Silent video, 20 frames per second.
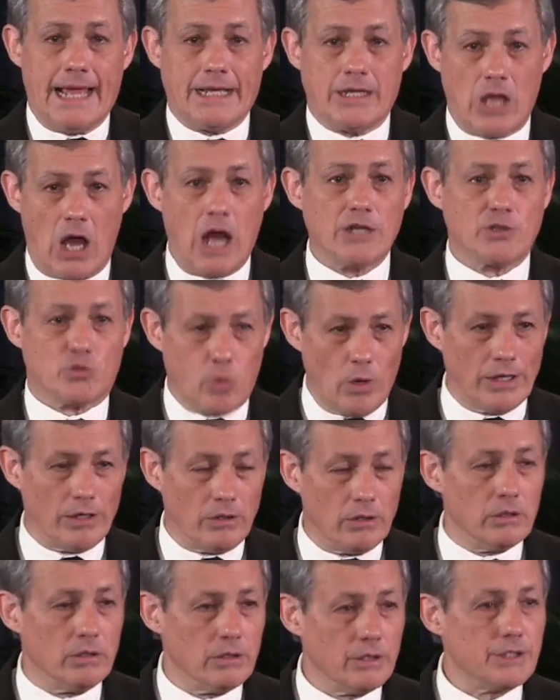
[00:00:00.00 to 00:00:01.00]
God's
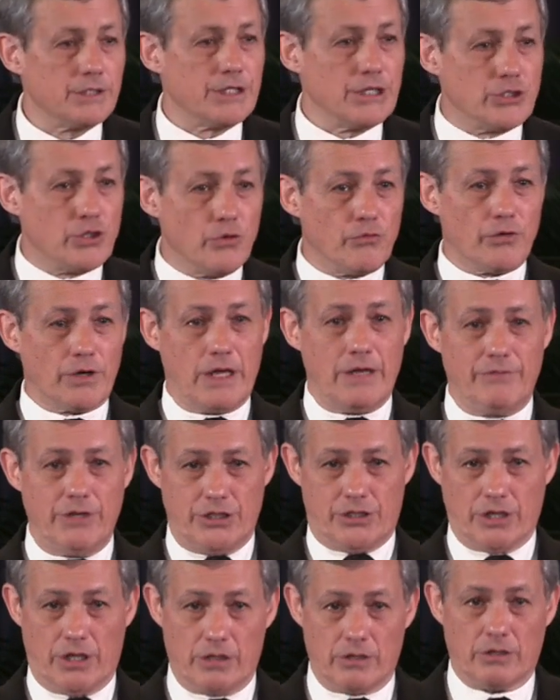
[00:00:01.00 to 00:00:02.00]
will is that you forgive
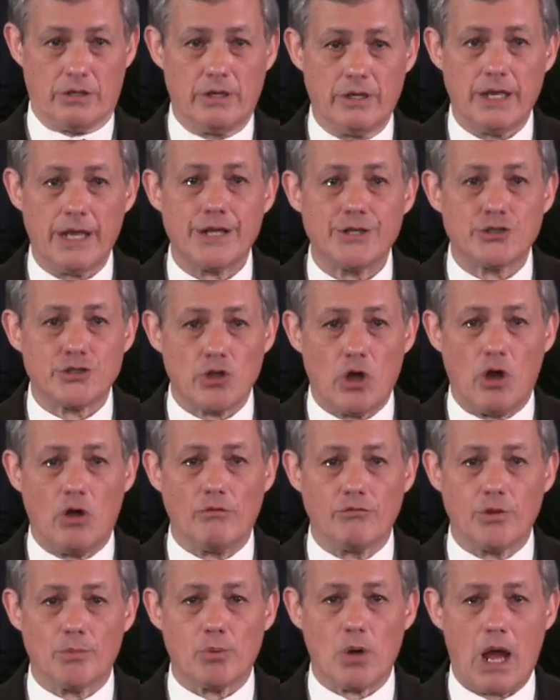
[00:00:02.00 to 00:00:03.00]
each other and
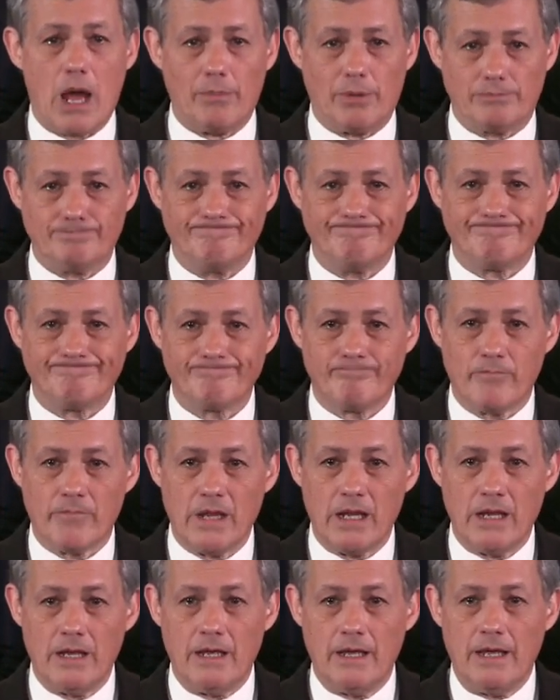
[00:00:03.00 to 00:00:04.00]
solve the problem
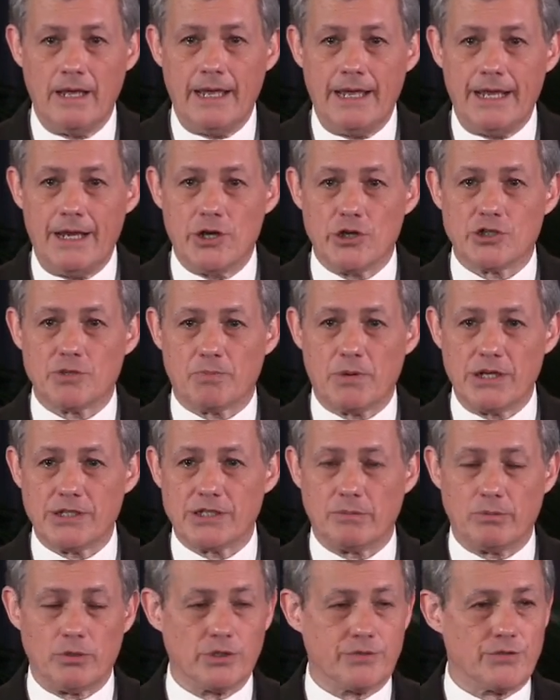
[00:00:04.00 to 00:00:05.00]
here's
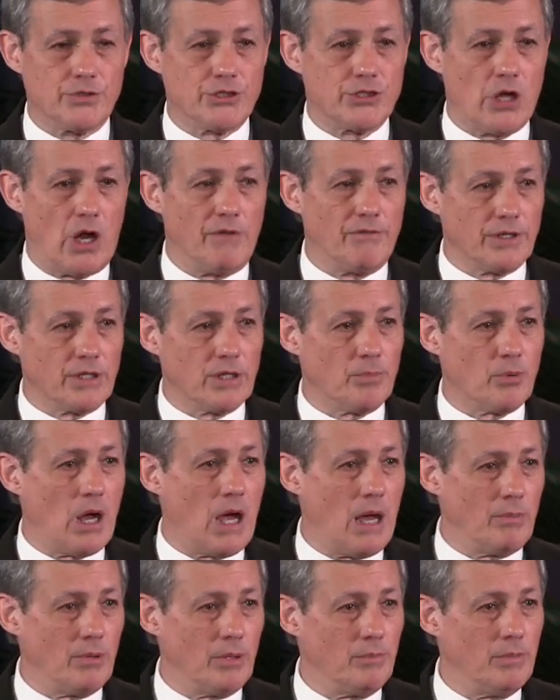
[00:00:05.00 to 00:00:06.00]
principles for solving the
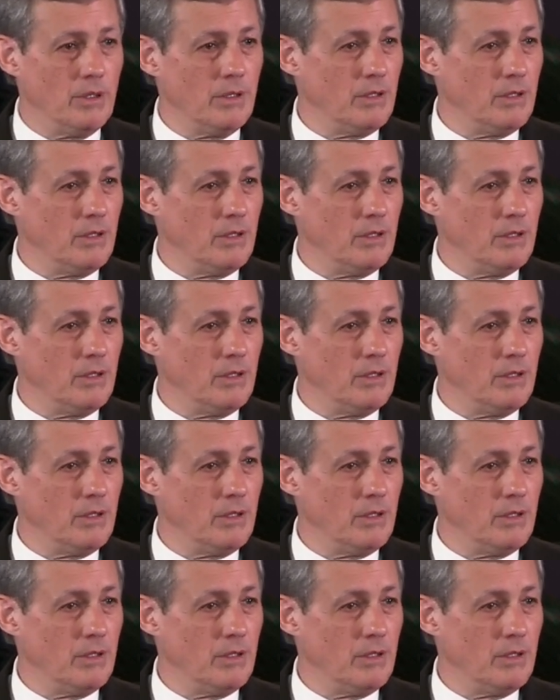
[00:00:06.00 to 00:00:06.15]
problem.